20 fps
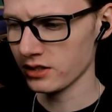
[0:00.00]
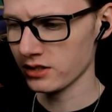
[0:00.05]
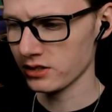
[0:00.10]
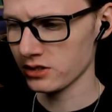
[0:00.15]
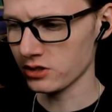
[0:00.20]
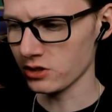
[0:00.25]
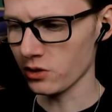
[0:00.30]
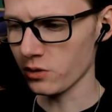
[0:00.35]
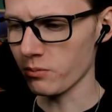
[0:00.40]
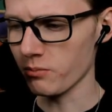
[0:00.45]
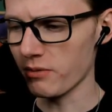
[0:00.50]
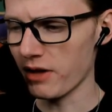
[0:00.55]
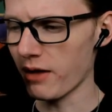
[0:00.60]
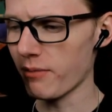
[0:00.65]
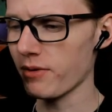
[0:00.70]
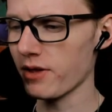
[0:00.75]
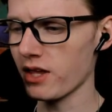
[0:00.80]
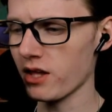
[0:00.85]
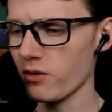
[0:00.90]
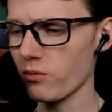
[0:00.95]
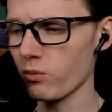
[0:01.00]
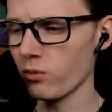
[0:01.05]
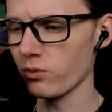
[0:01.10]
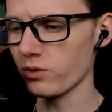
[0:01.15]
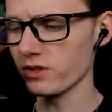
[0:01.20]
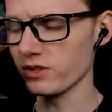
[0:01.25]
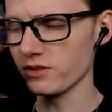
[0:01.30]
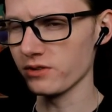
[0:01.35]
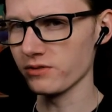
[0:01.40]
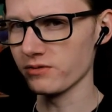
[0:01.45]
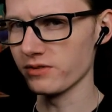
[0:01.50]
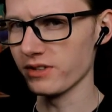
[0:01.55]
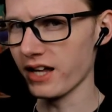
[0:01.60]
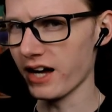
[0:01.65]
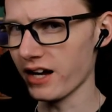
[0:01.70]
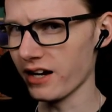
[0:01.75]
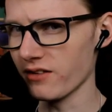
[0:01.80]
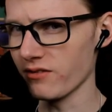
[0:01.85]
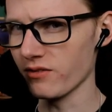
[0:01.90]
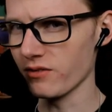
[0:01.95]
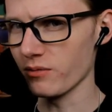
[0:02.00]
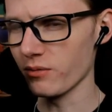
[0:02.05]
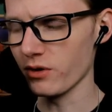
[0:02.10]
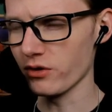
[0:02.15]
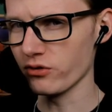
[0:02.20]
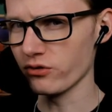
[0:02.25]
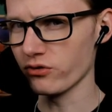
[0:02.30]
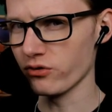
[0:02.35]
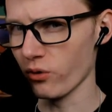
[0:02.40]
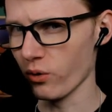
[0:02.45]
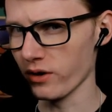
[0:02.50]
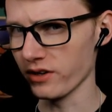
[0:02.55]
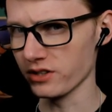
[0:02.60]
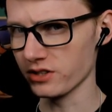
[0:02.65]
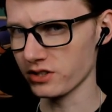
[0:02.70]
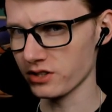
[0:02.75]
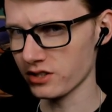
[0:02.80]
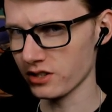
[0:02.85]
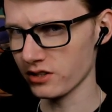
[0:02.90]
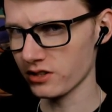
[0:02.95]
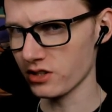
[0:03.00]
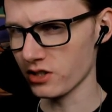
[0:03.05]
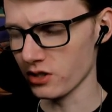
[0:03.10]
So maybe he will not even be forced to